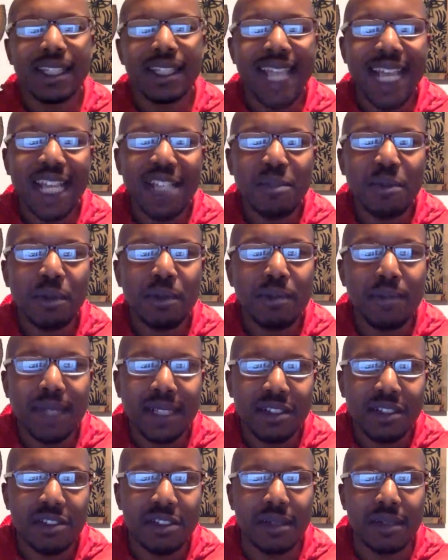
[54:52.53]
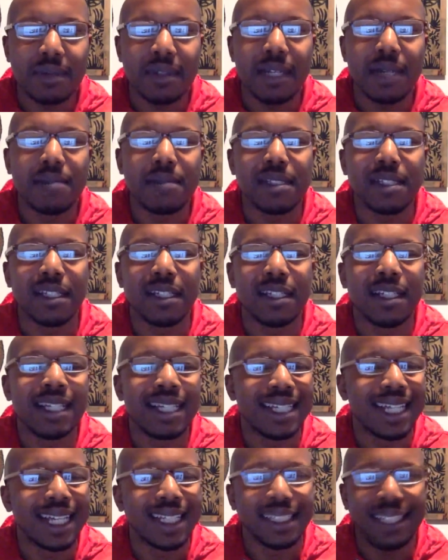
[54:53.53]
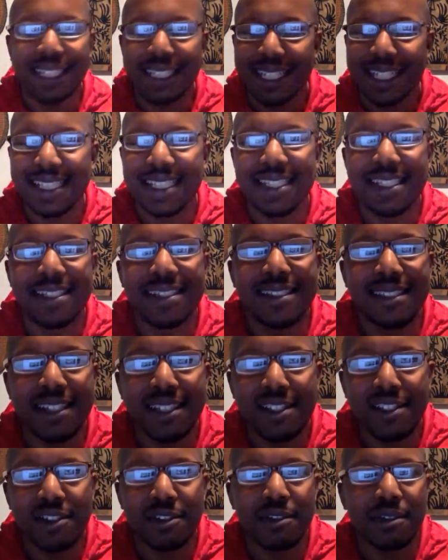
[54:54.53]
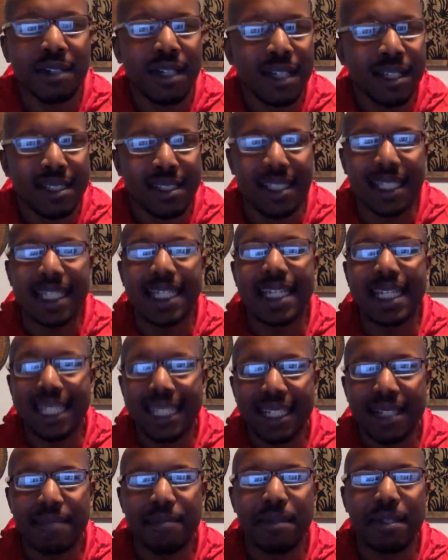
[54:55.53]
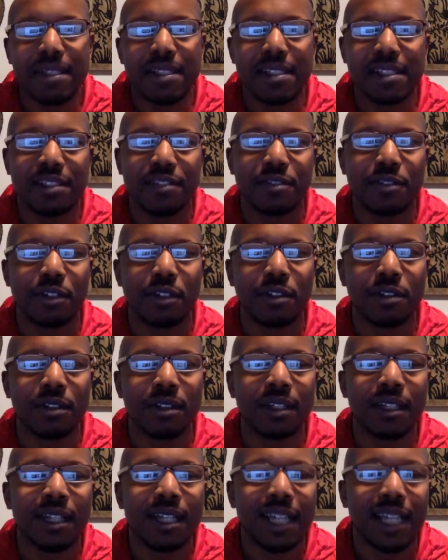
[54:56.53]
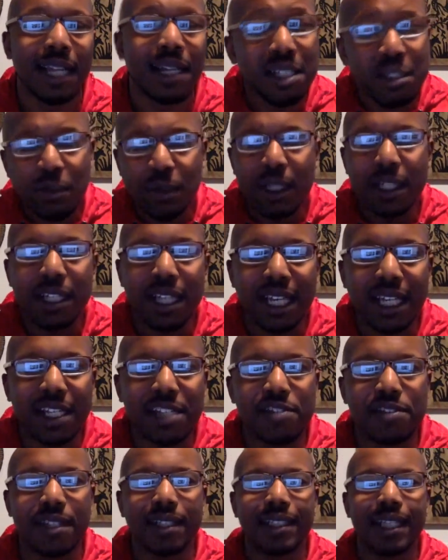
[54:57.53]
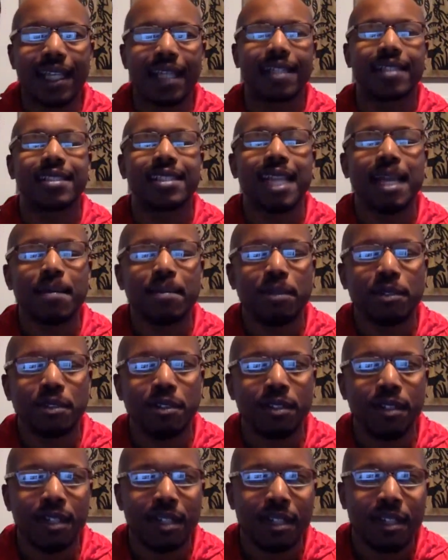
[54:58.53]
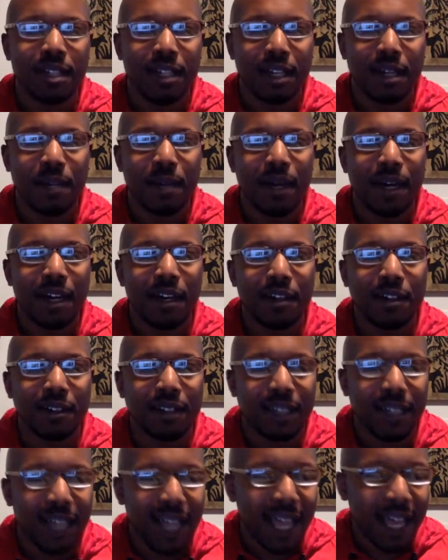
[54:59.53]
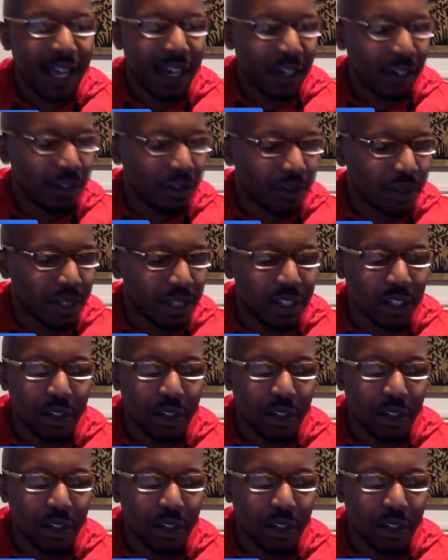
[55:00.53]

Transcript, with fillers: That's where mentorship comes in. And I think it's essential to any business growth. And I just want to illustrate that example about how, you